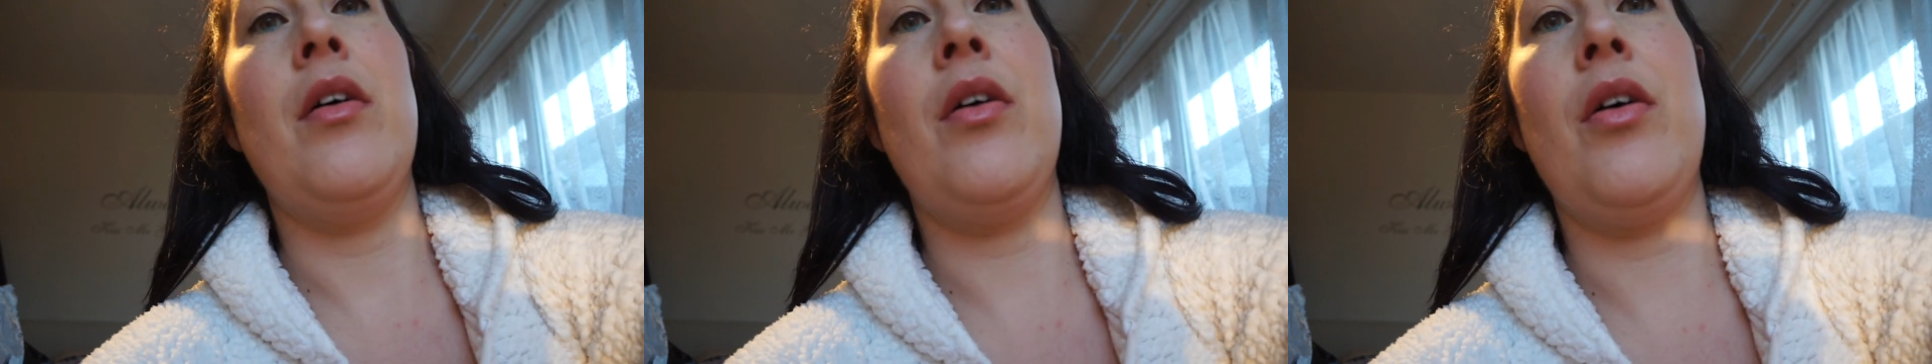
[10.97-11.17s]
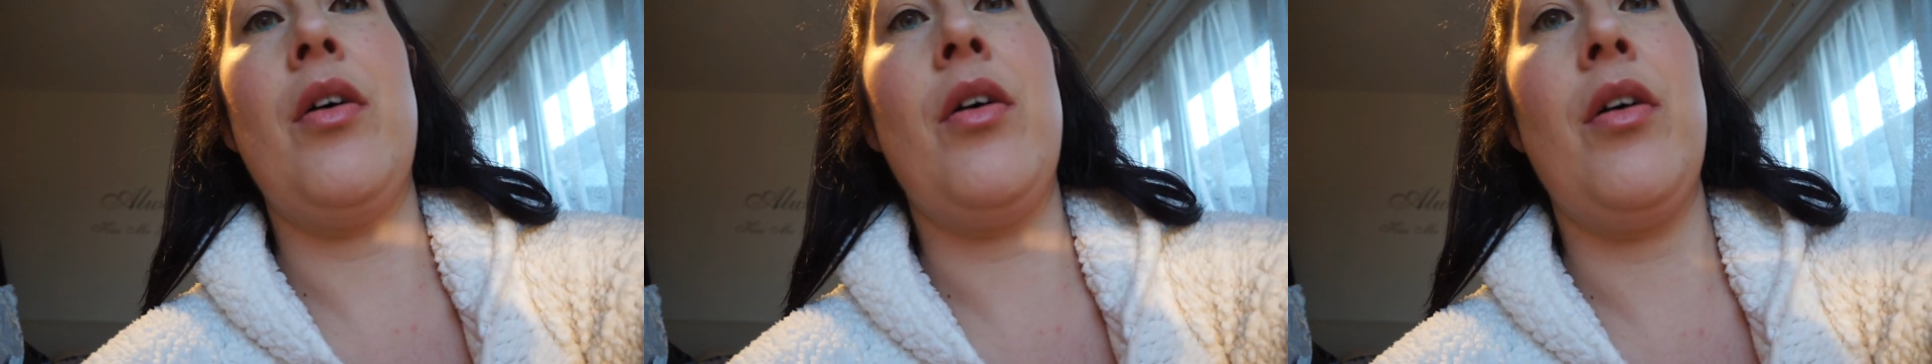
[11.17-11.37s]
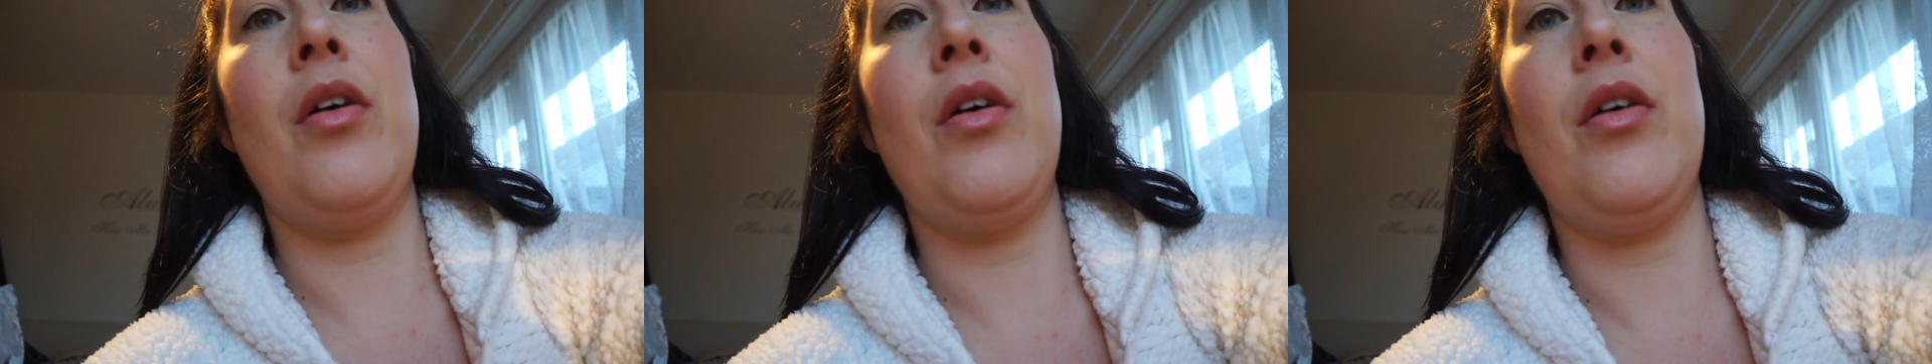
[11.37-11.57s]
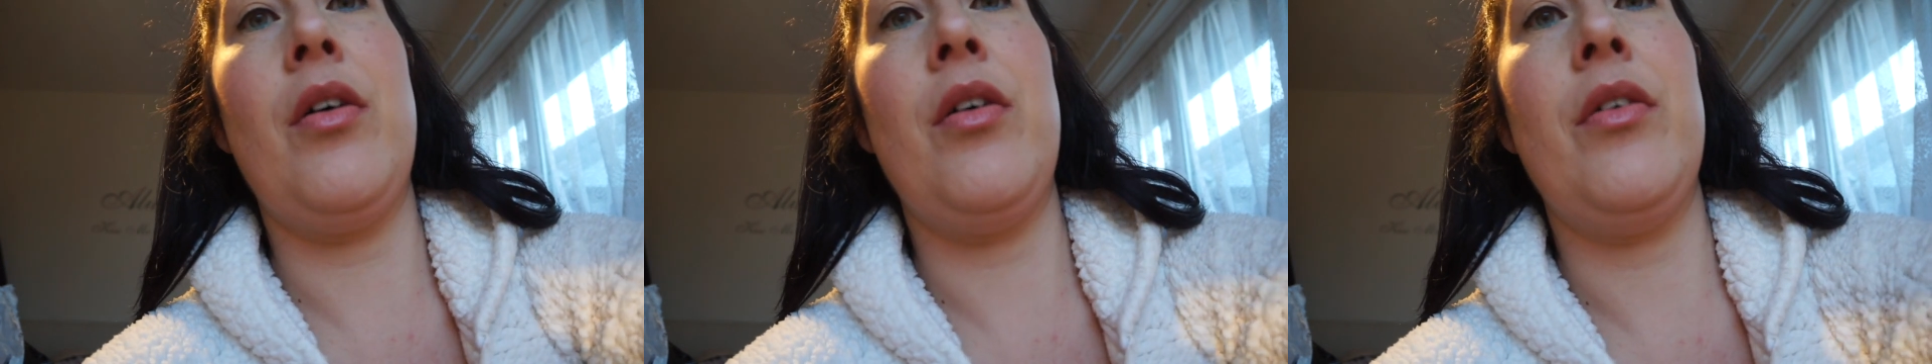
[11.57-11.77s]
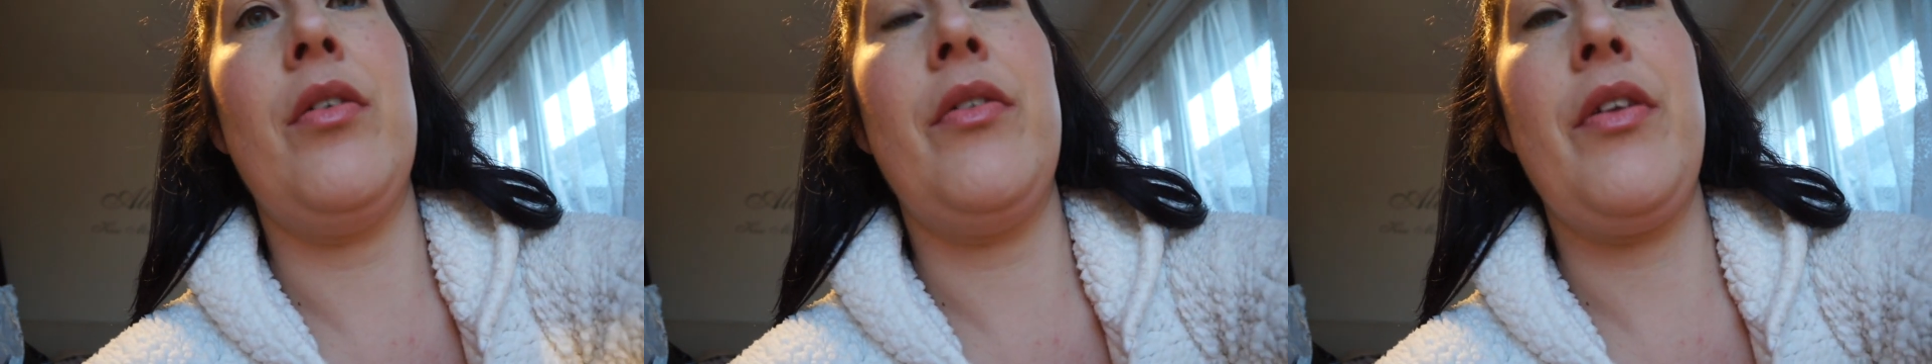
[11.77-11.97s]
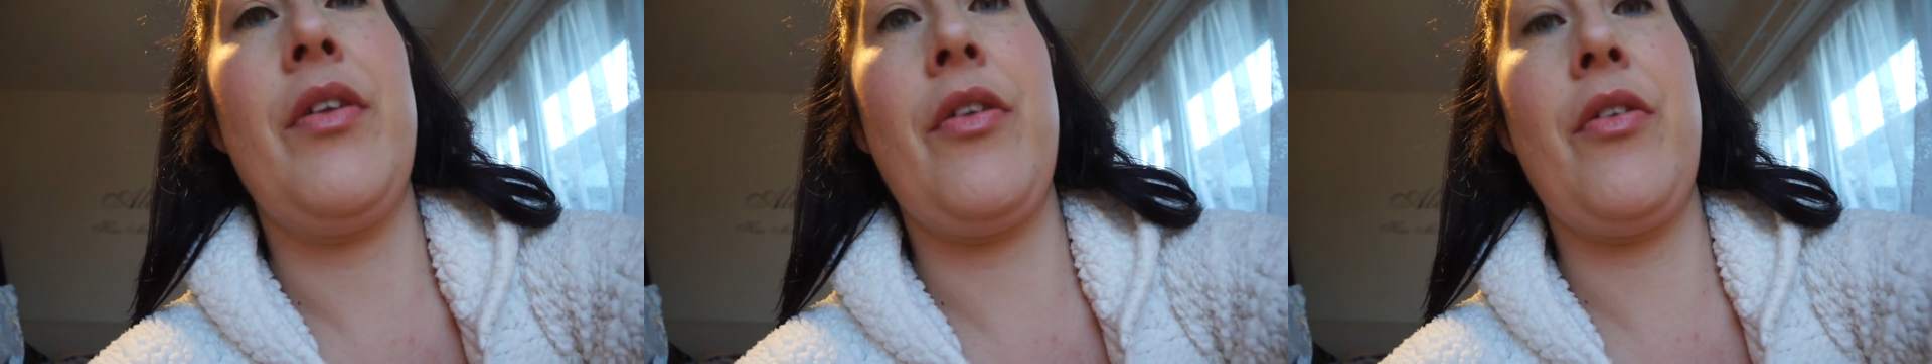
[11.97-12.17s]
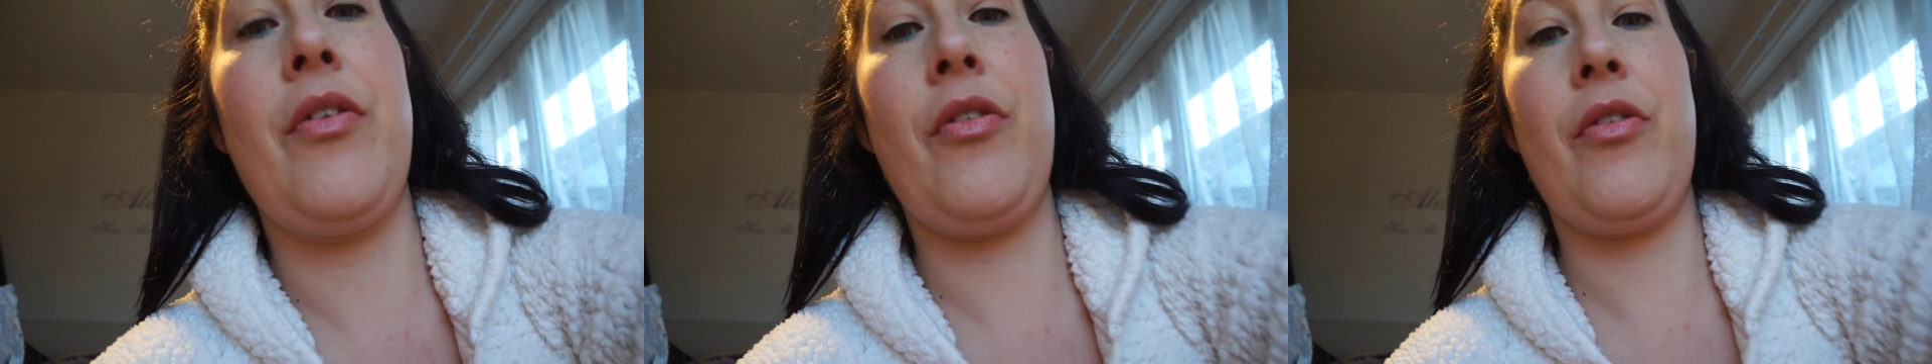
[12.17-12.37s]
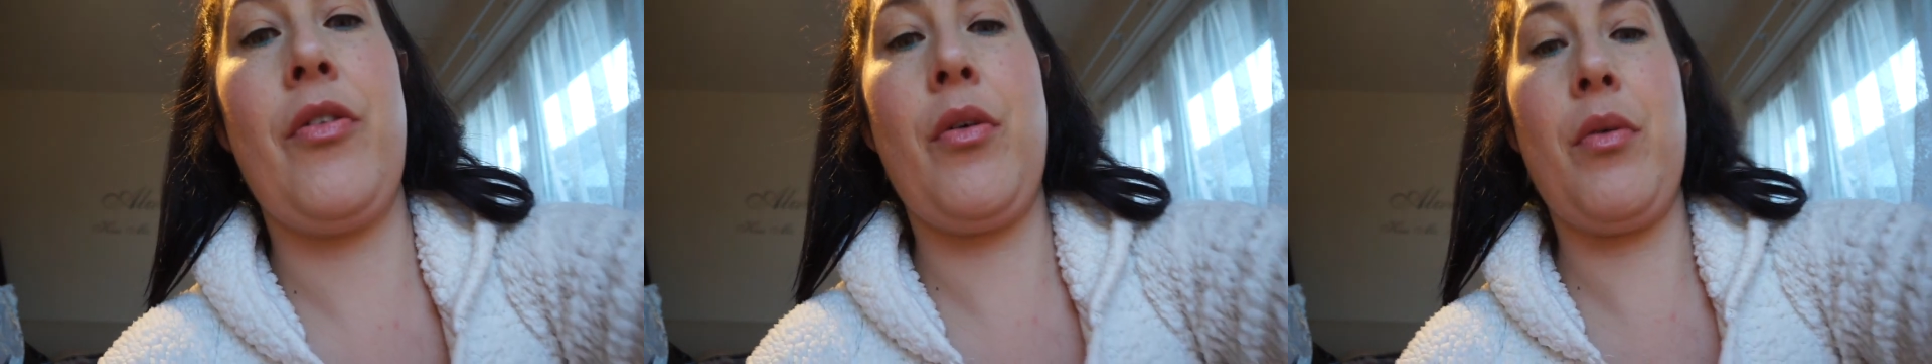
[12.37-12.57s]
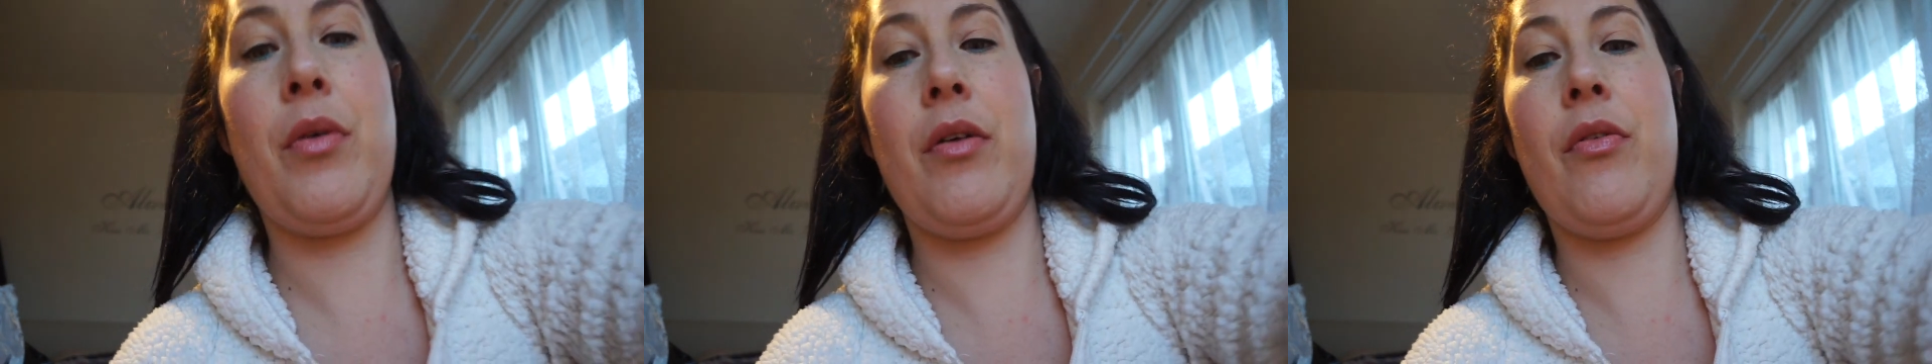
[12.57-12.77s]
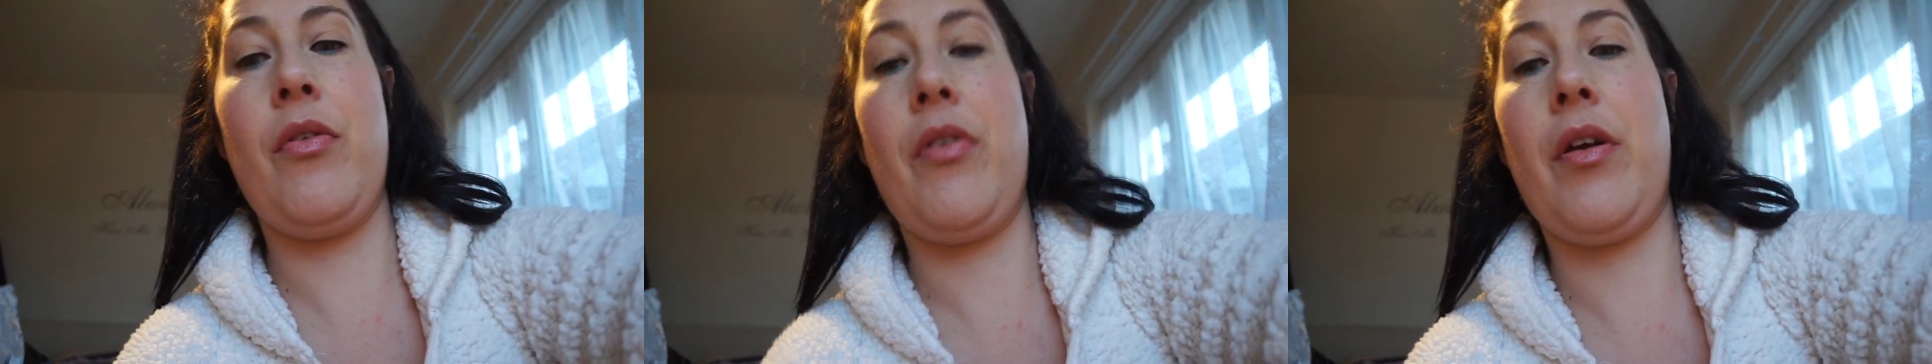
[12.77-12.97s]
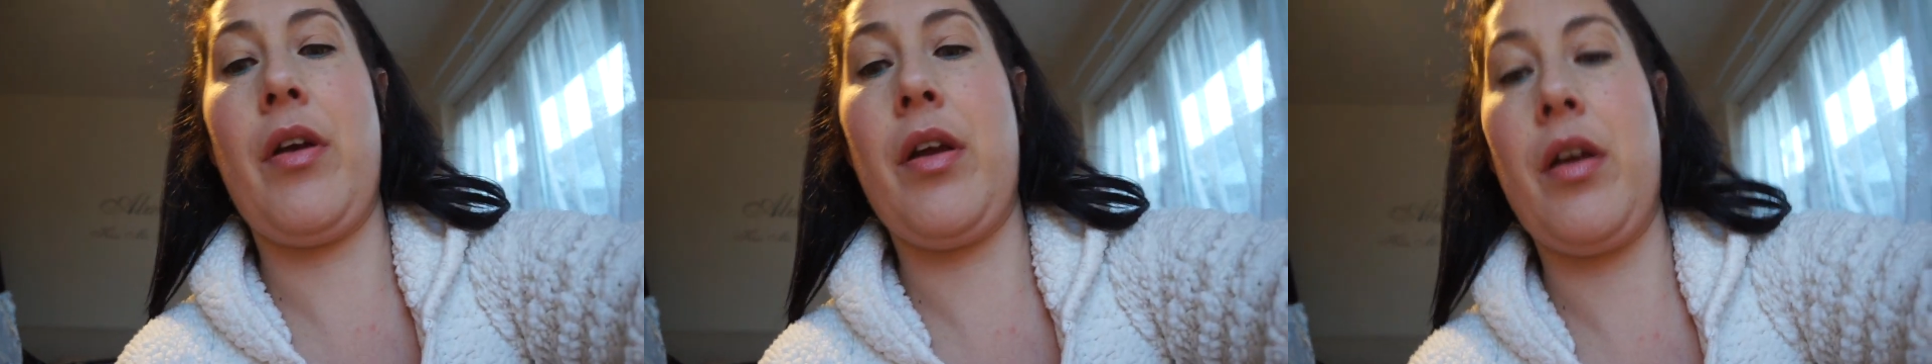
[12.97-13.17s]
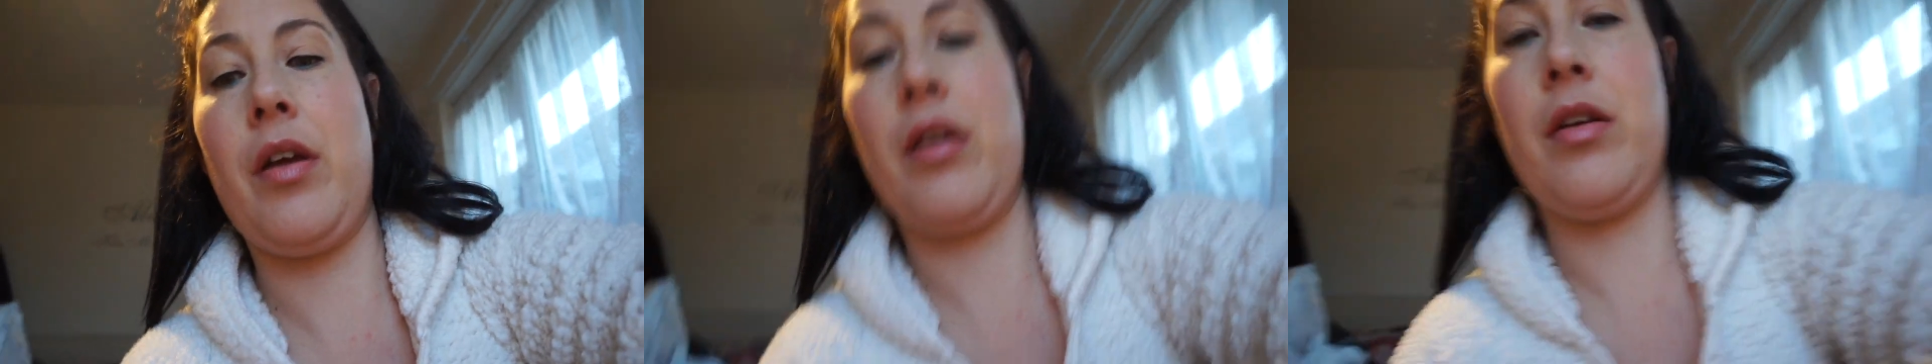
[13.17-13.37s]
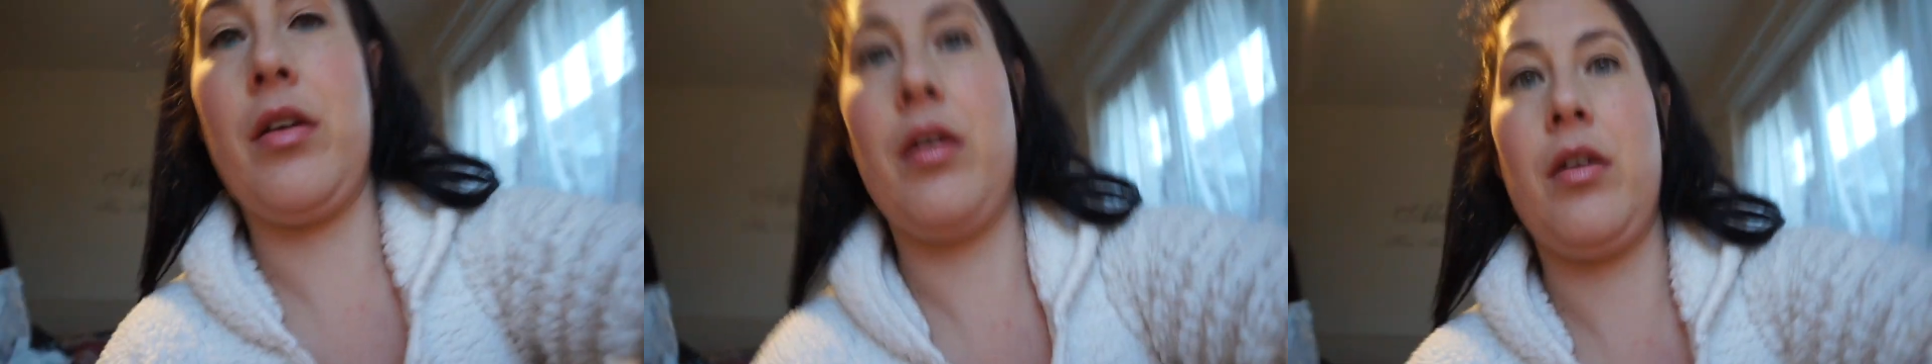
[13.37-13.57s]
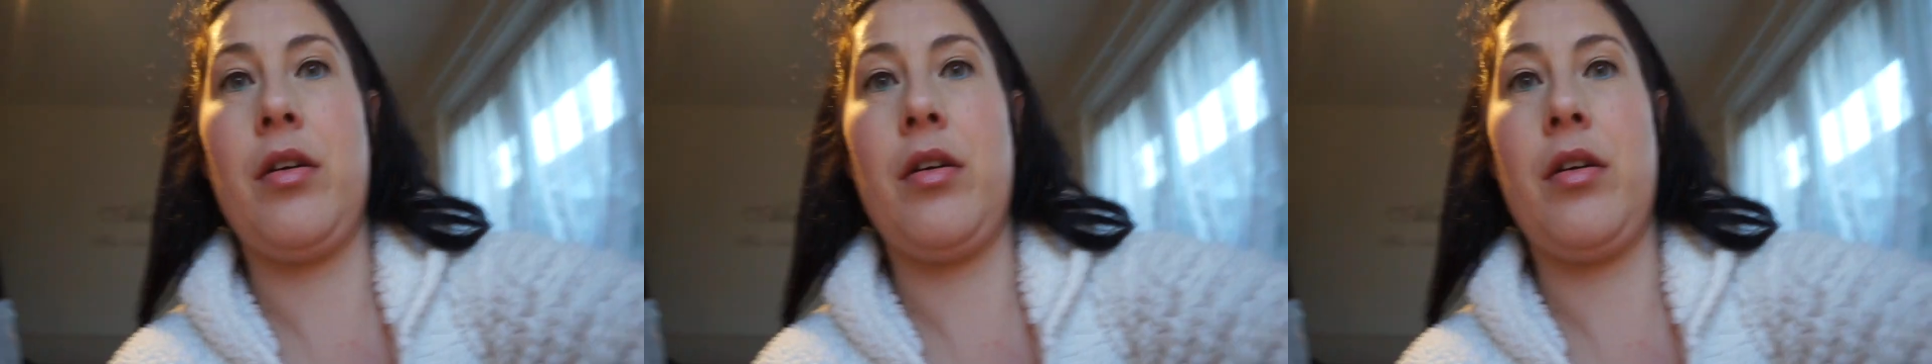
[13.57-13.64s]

Oh, this is so irritating.